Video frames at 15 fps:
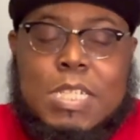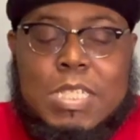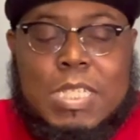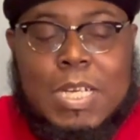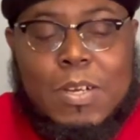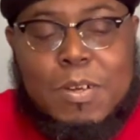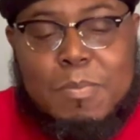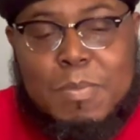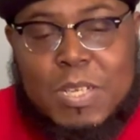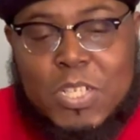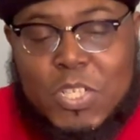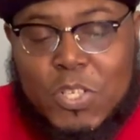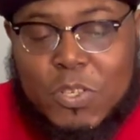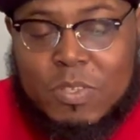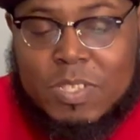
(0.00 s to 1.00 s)
Don't
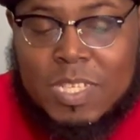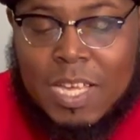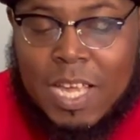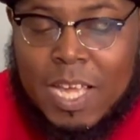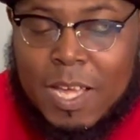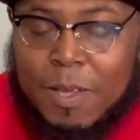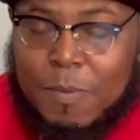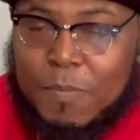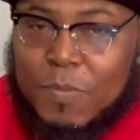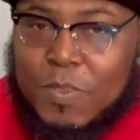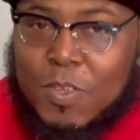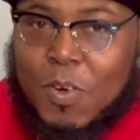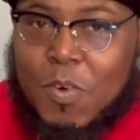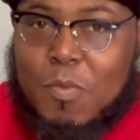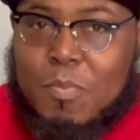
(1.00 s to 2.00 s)
miss your
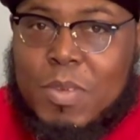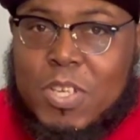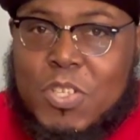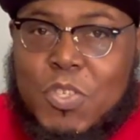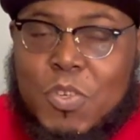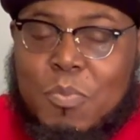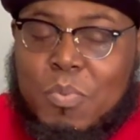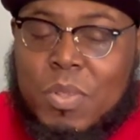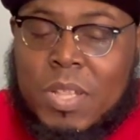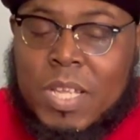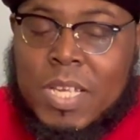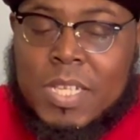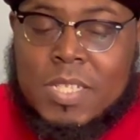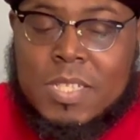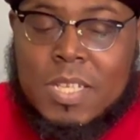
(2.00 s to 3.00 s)
time. Don't miss your
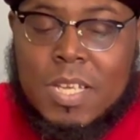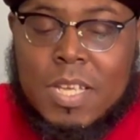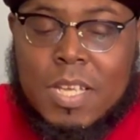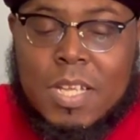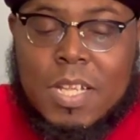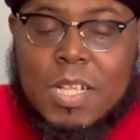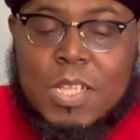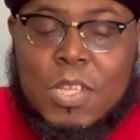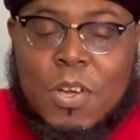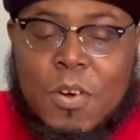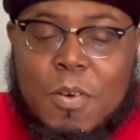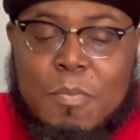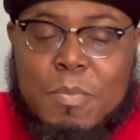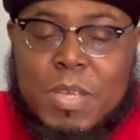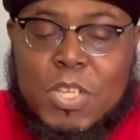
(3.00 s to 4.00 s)
place.
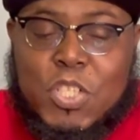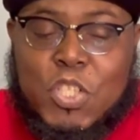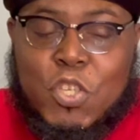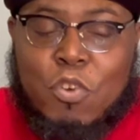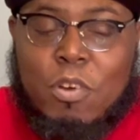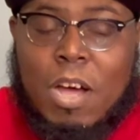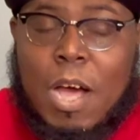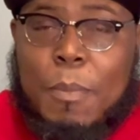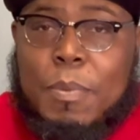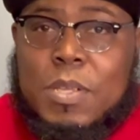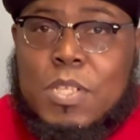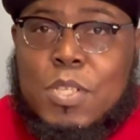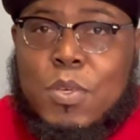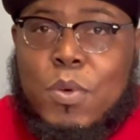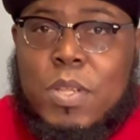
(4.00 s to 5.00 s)
Don't miss your
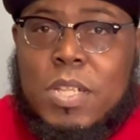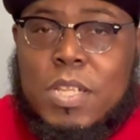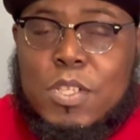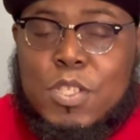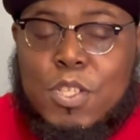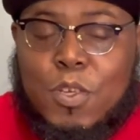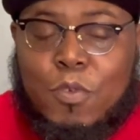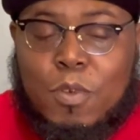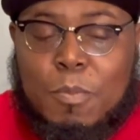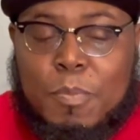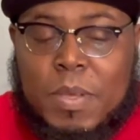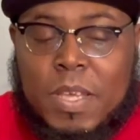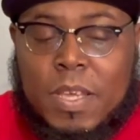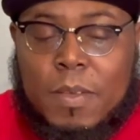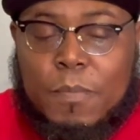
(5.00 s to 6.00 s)
opportunity to
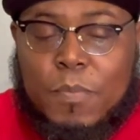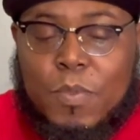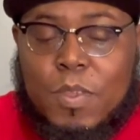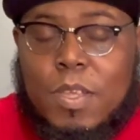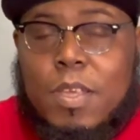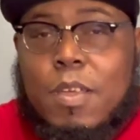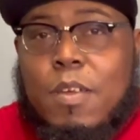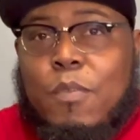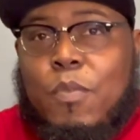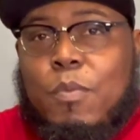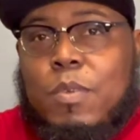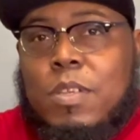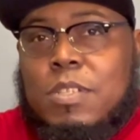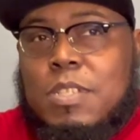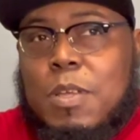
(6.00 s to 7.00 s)
repent.
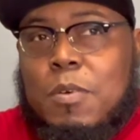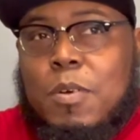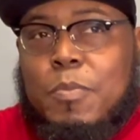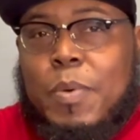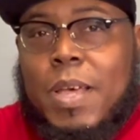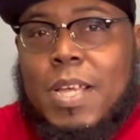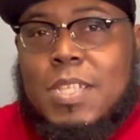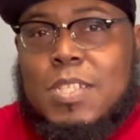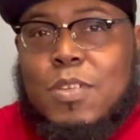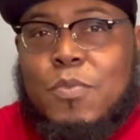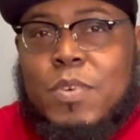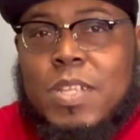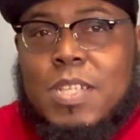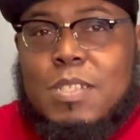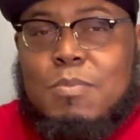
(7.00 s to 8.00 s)
You say, well, Pastor,
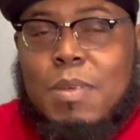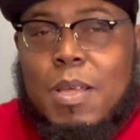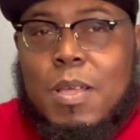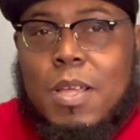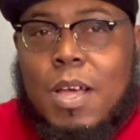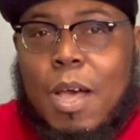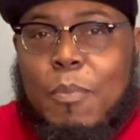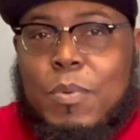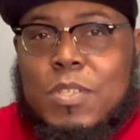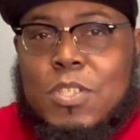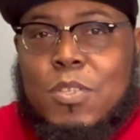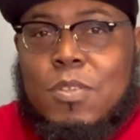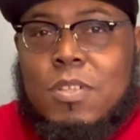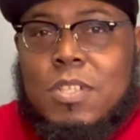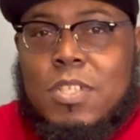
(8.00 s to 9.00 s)
when is my
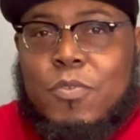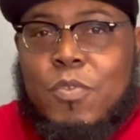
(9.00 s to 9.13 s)
opportunity to